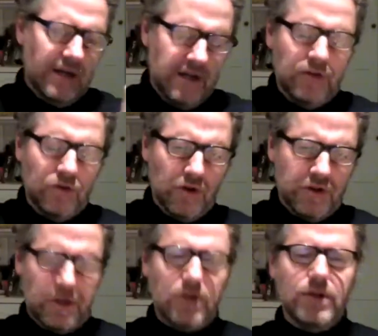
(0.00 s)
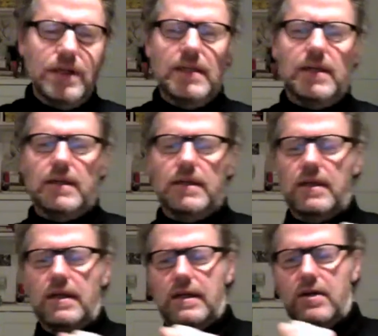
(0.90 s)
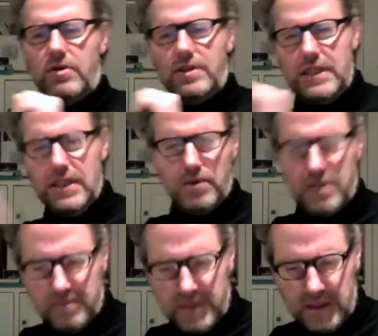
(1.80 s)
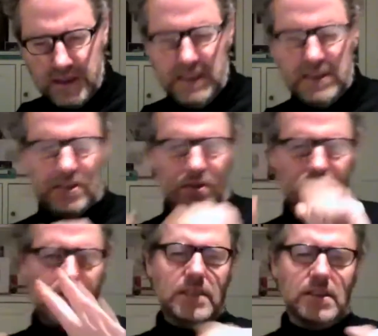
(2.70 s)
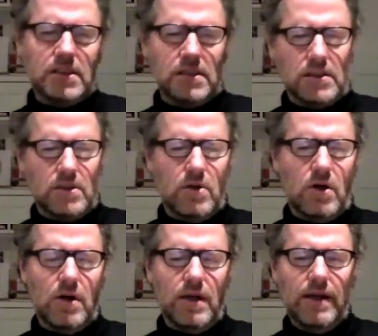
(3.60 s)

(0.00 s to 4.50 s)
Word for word: North Korea uh, or deal with the Middle East or ISIS and so on,